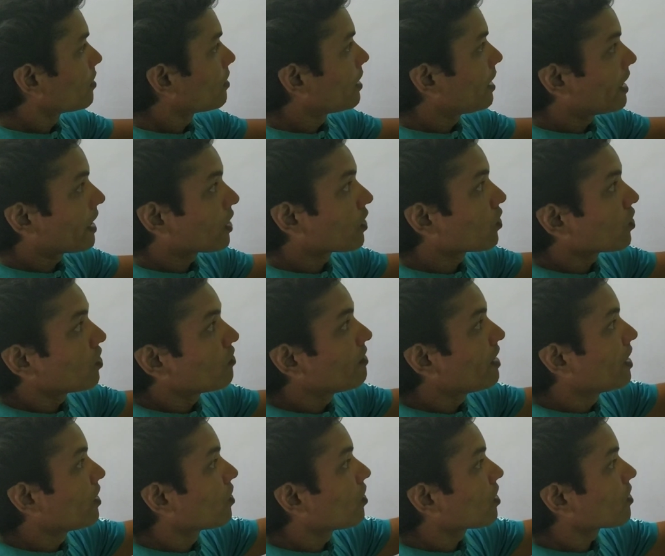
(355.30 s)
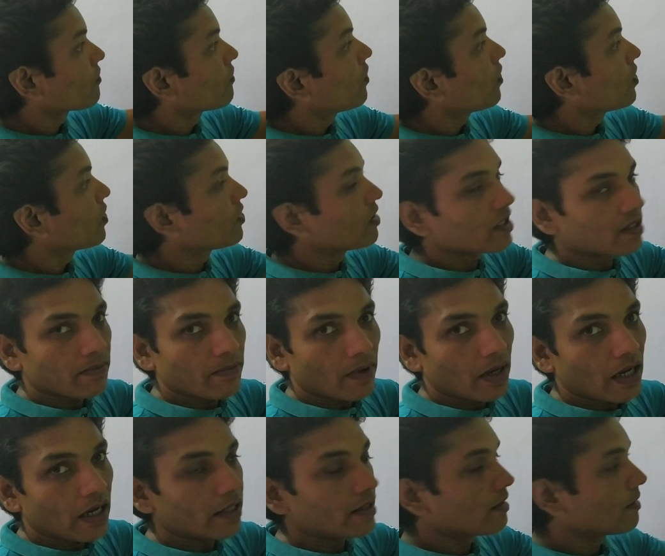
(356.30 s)
Electron will not follow this
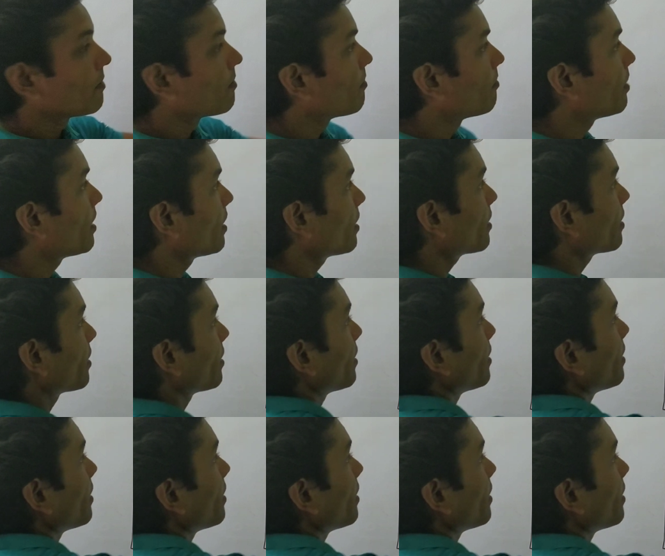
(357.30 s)
path, but